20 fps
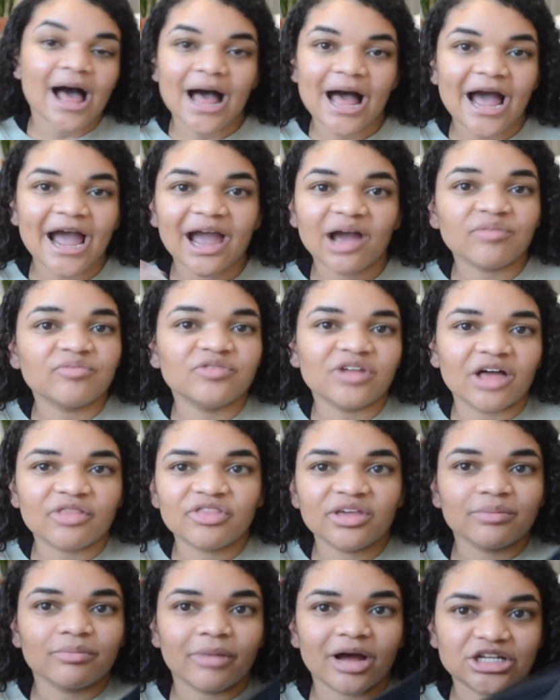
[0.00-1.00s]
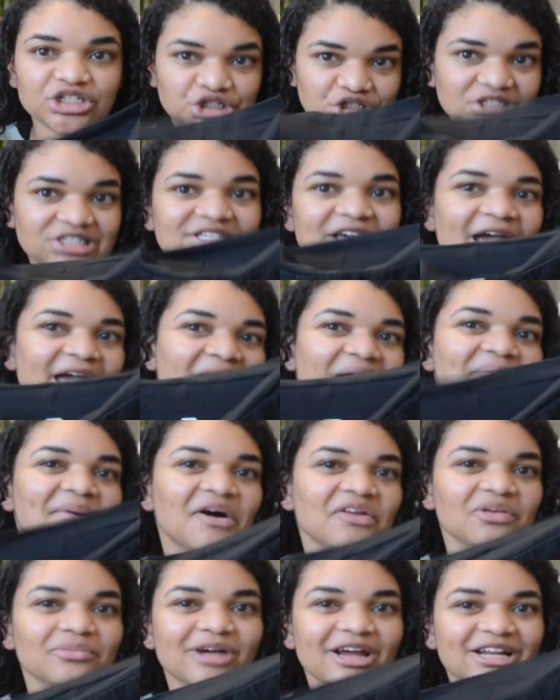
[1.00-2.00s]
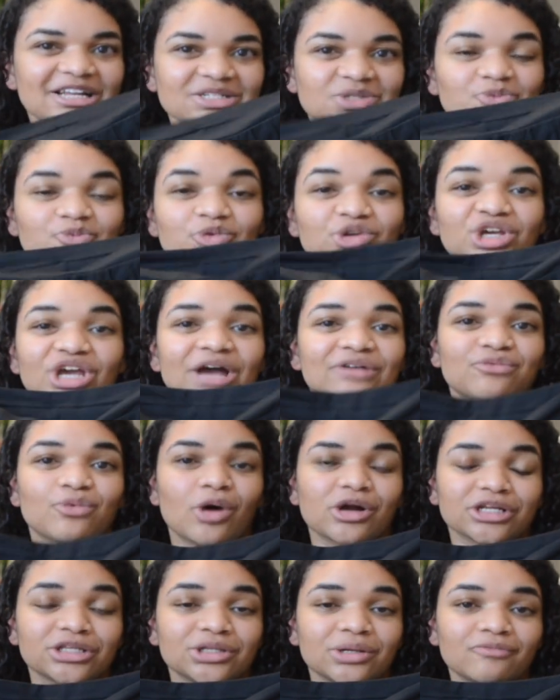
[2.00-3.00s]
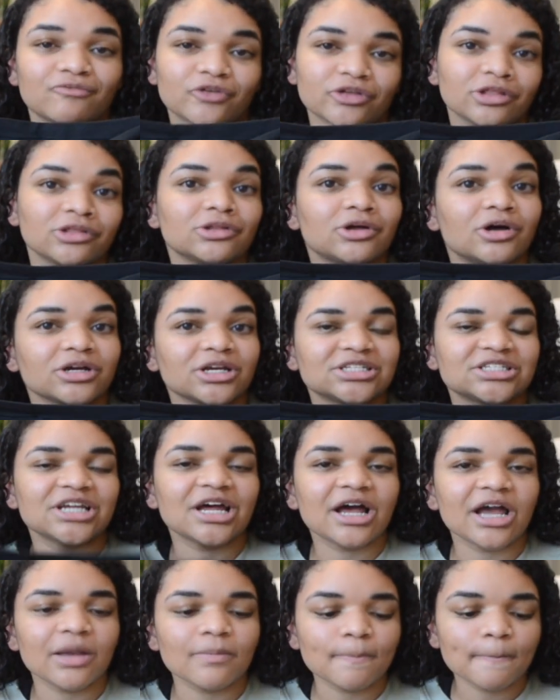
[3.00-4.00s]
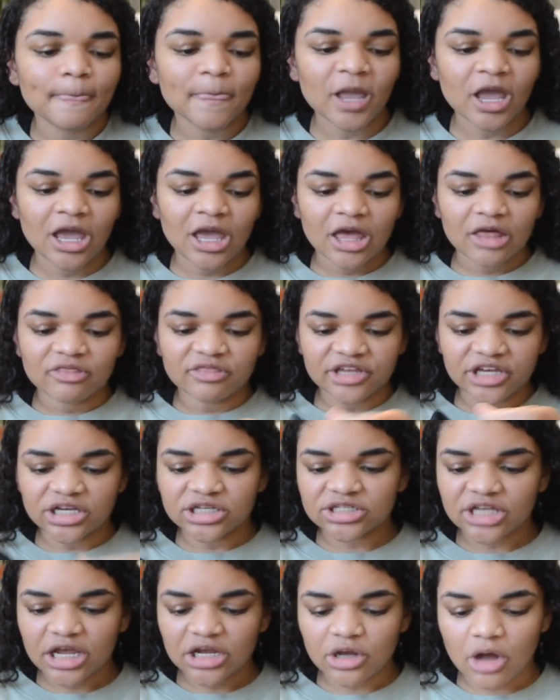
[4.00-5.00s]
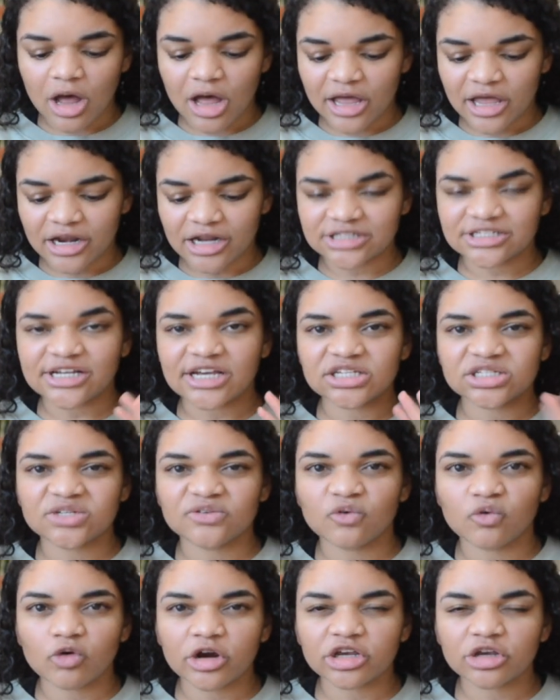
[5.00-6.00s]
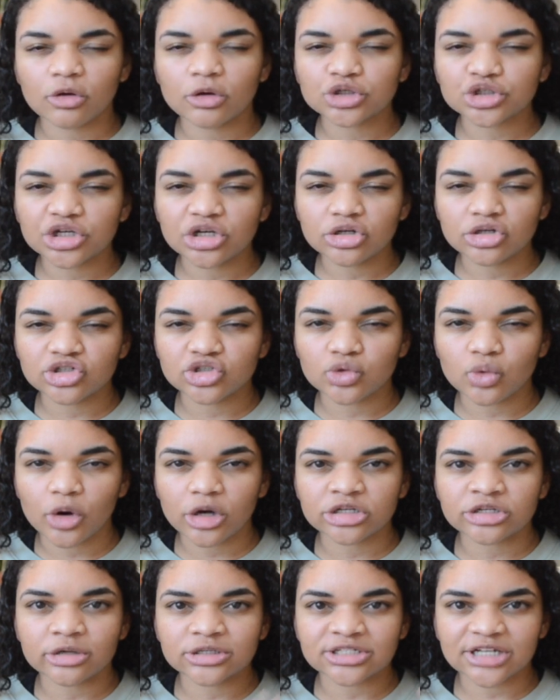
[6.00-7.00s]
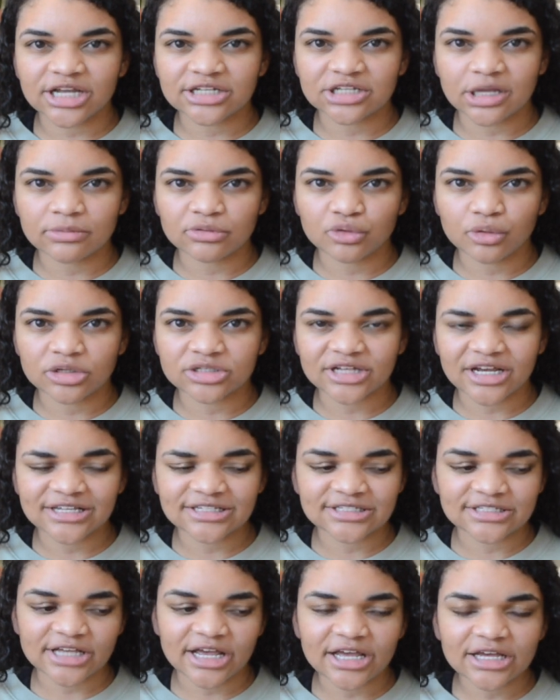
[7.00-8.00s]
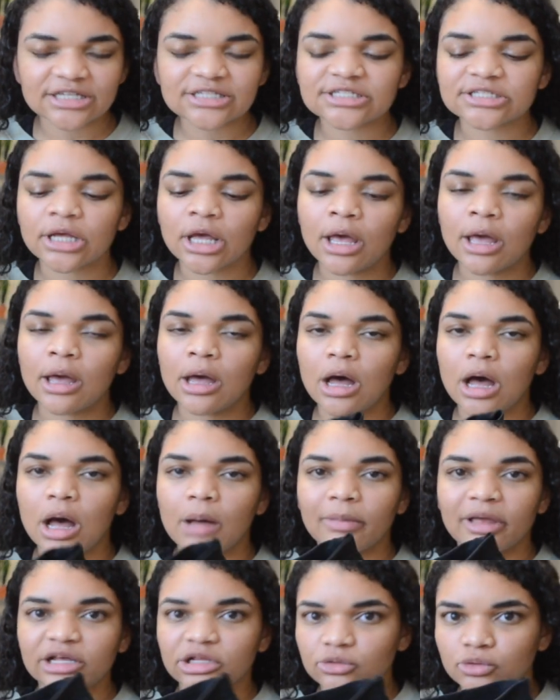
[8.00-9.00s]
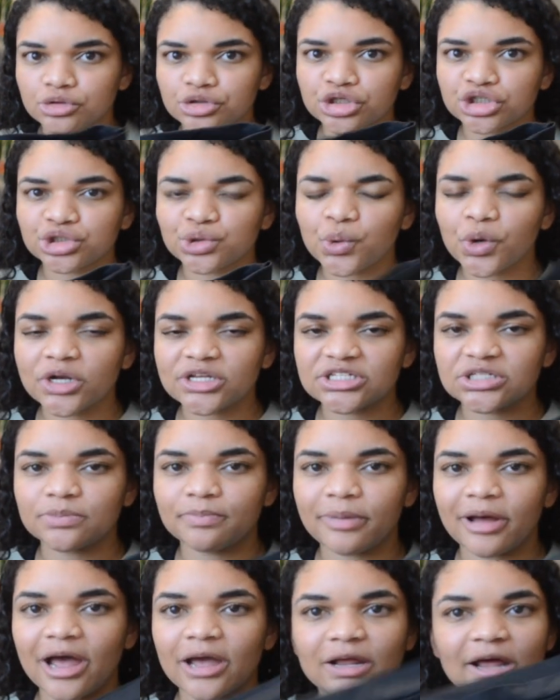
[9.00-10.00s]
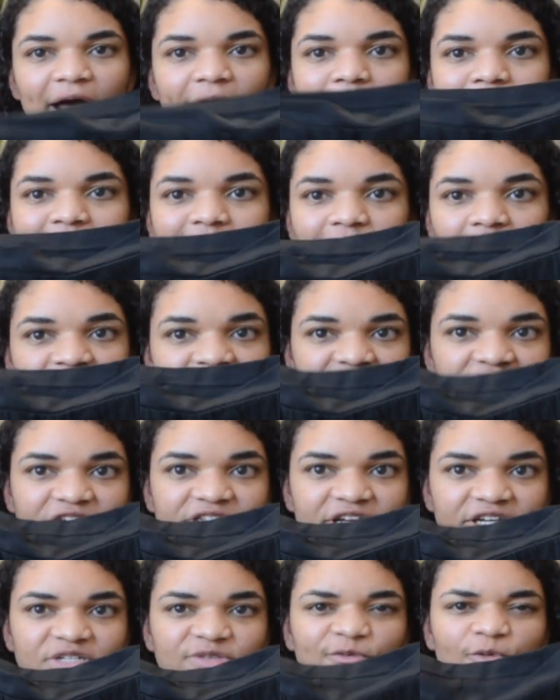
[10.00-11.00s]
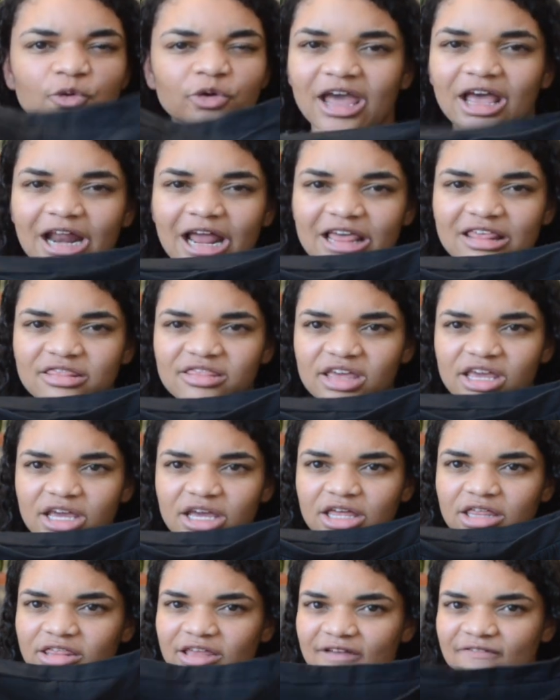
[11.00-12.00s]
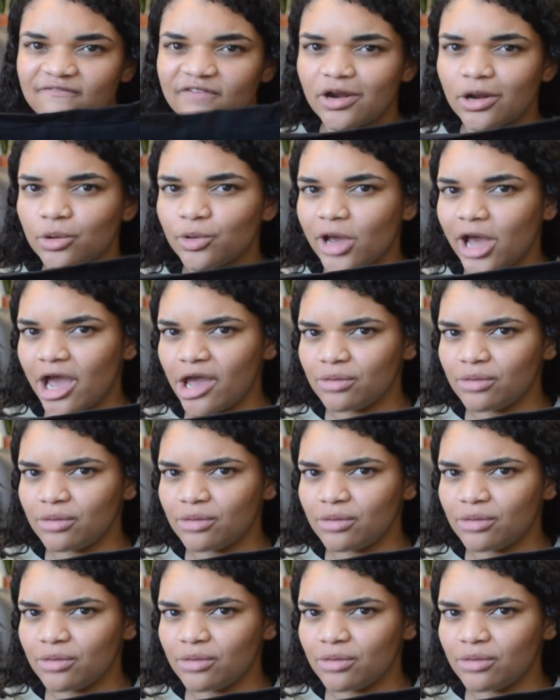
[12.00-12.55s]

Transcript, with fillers: I have nothing much to say about them. I just really have wanted them for the longest time. These I got in a size 4. Usually I'm short till size up to a size 6. Like looser shorts, but I got these in a size 4 and I think they fit okay.